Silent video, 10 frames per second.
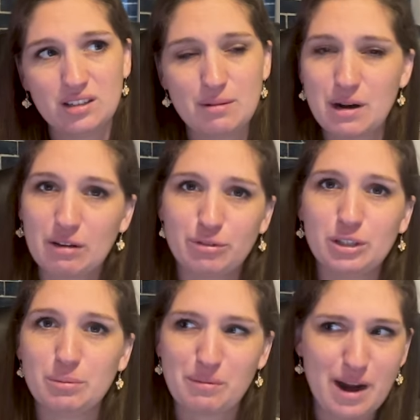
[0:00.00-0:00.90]
I'm not
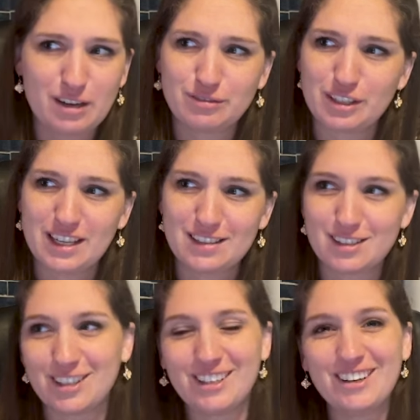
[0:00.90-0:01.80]
fully prepared for this,
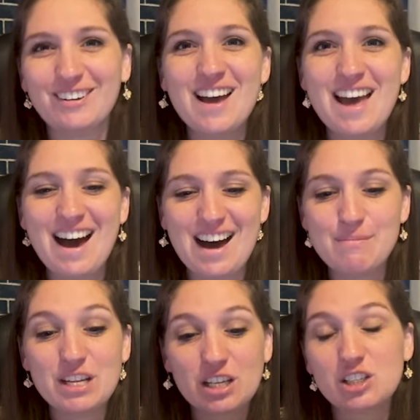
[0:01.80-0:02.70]
or, you know,
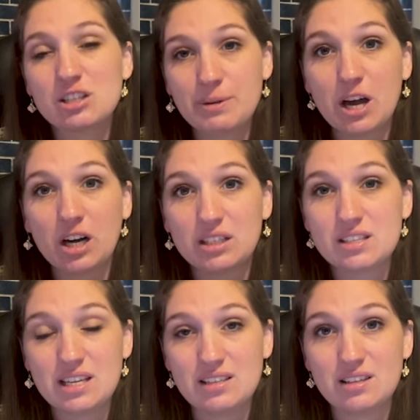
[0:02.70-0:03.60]
um, it can just be hard
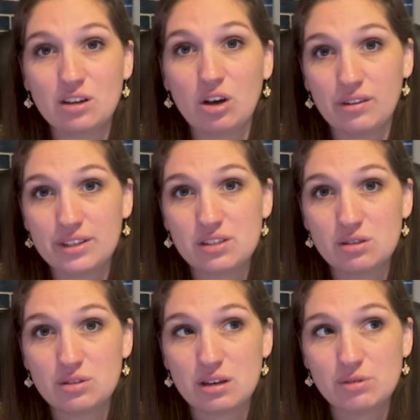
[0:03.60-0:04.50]
to ease into all these
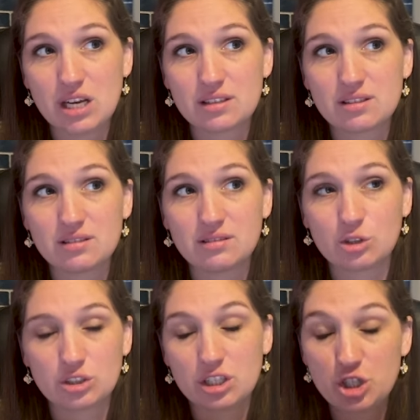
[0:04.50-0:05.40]
new subjects
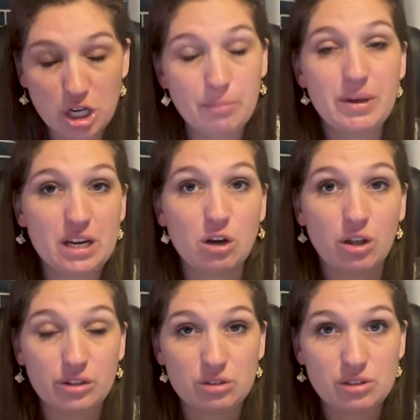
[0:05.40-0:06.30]
or to jump into
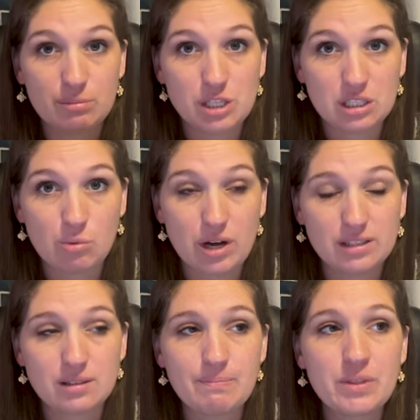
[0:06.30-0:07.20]
all the new subject at
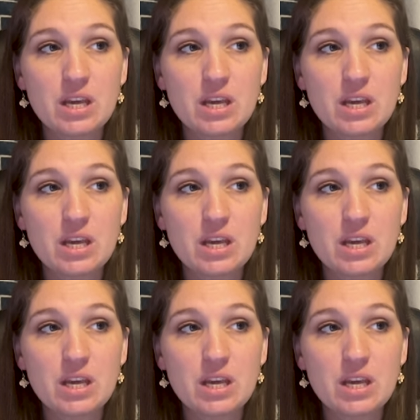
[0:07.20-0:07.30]
once.